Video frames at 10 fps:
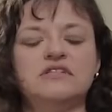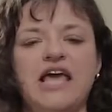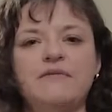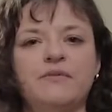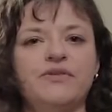
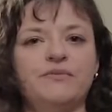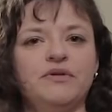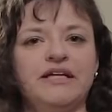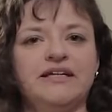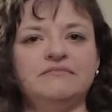came up with a
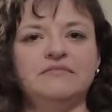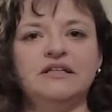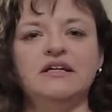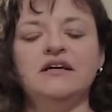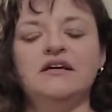
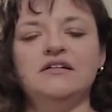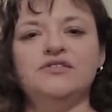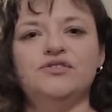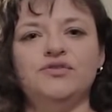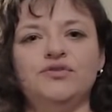
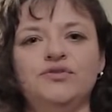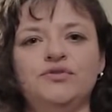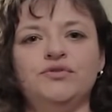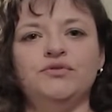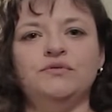plan
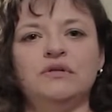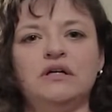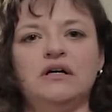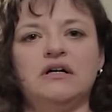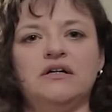to
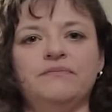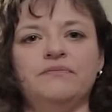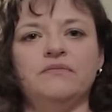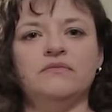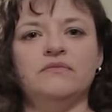
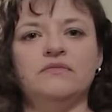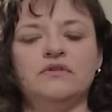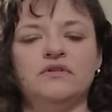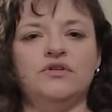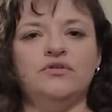um,
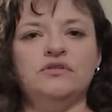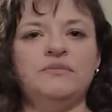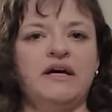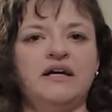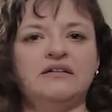use
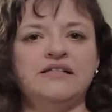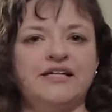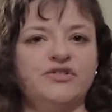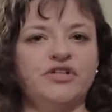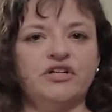my
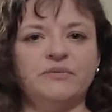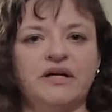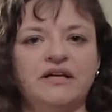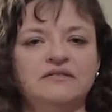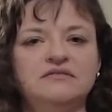tax return
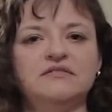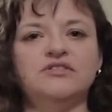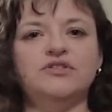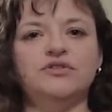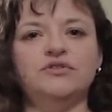money
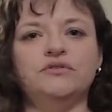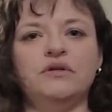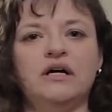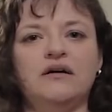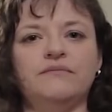
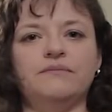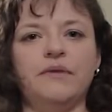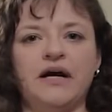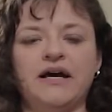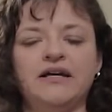to um,
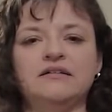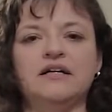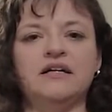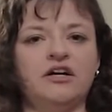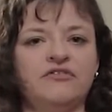buy
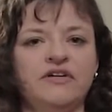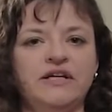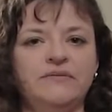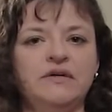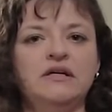an R V.